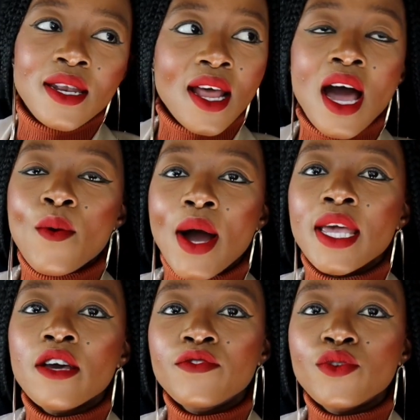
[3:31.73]
Now I
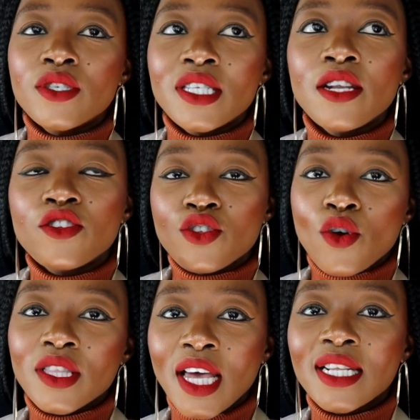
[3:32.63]
have to send
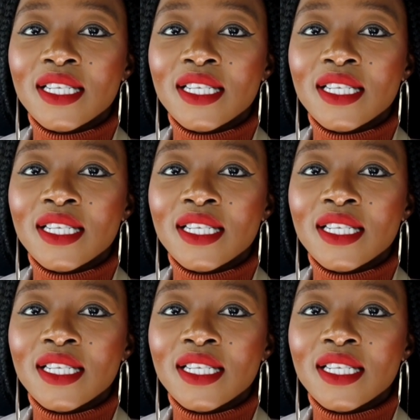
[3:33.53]
stock that